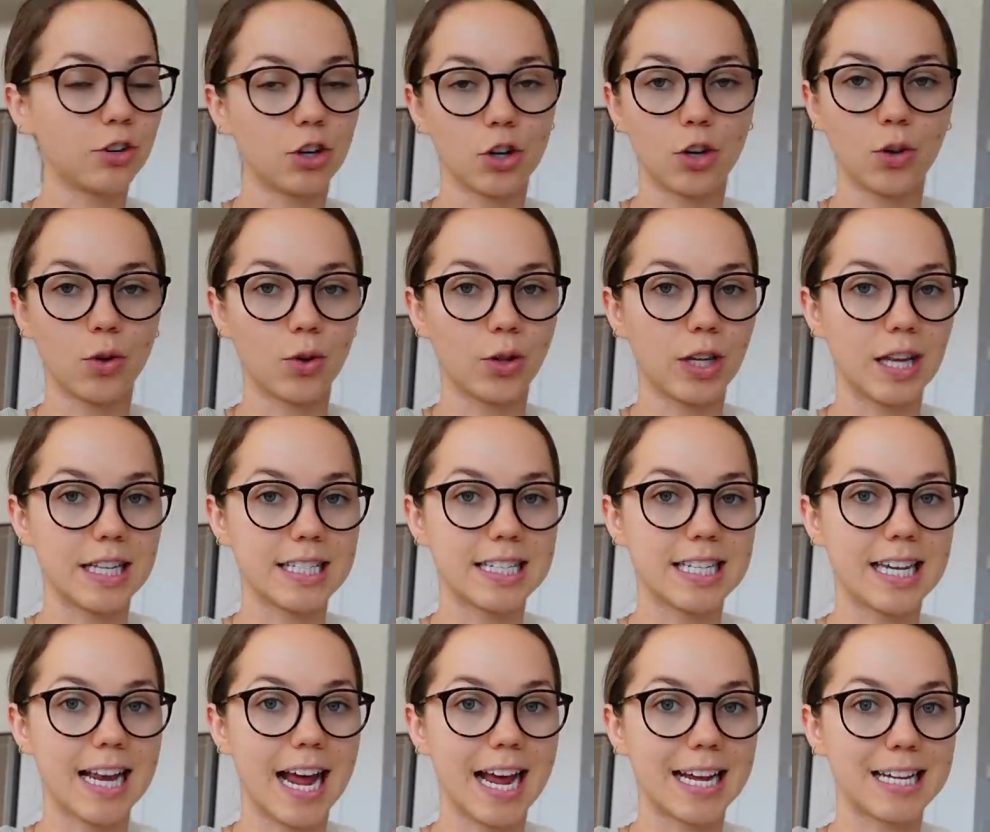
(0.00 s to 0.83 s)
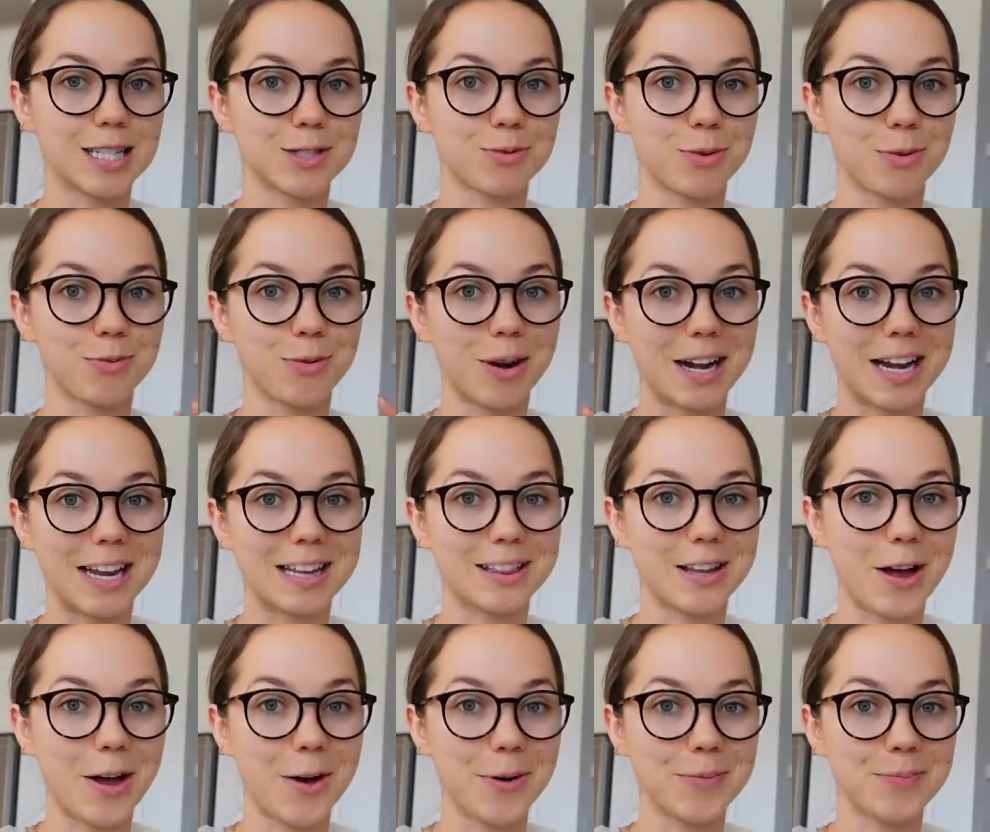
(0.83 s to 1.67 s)
granola today because we're running
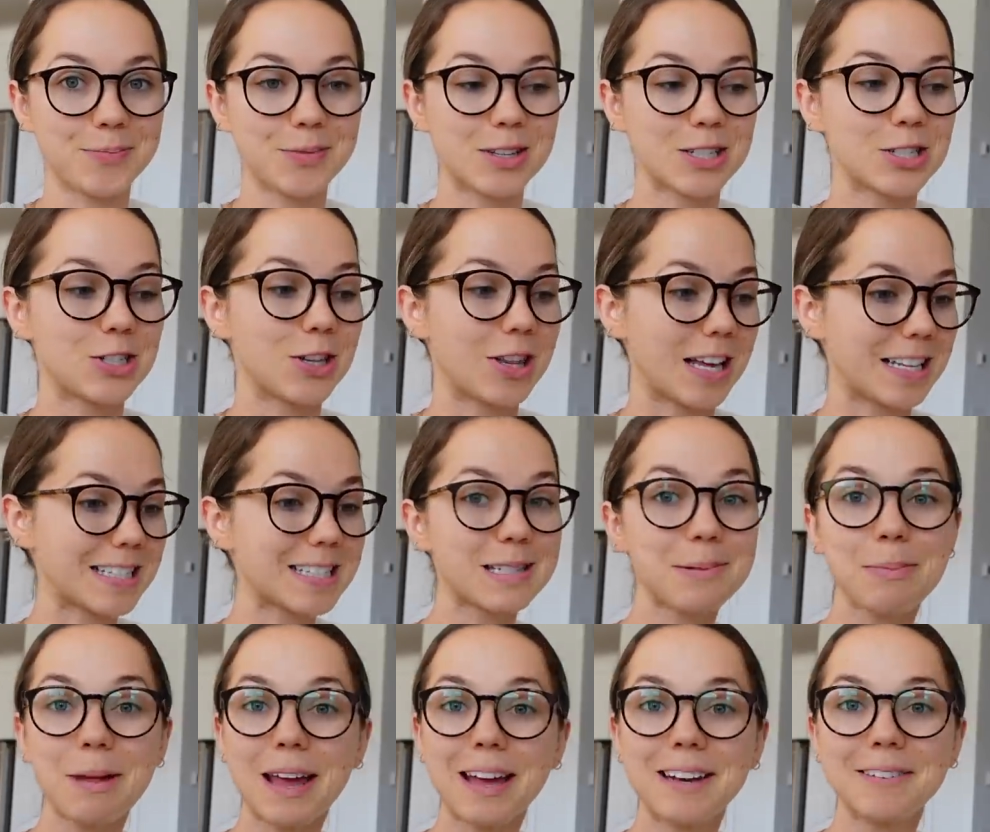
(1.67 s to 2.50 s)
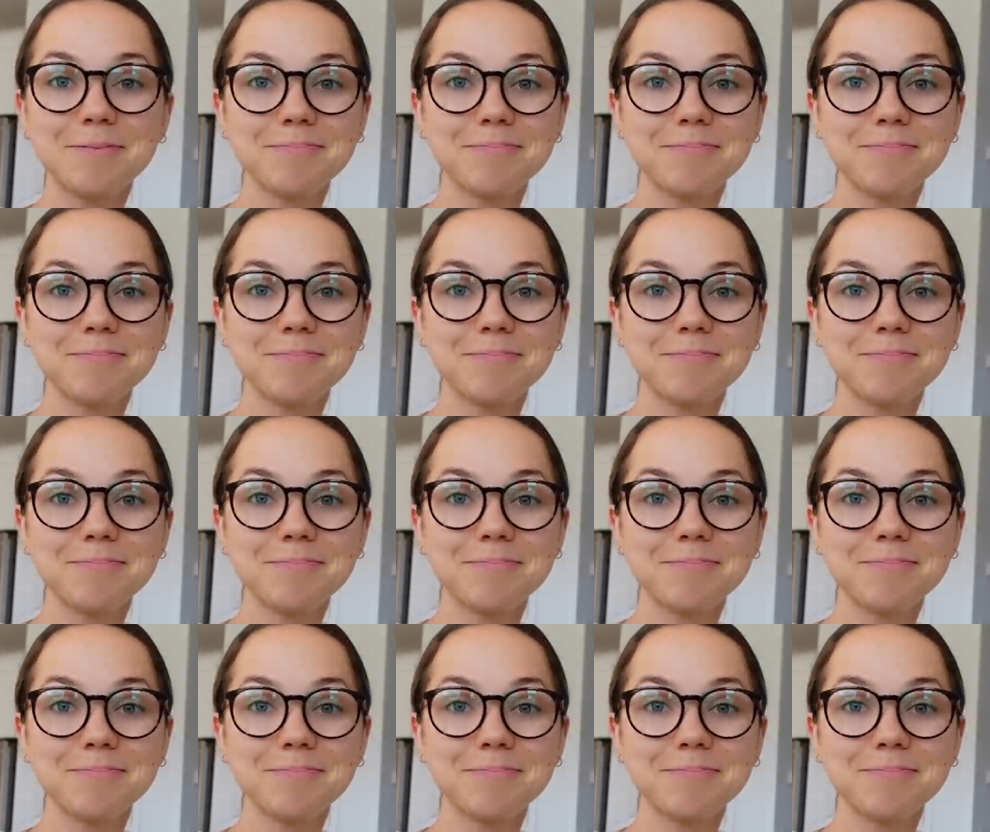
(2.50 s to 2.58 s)
low. So that's the plan.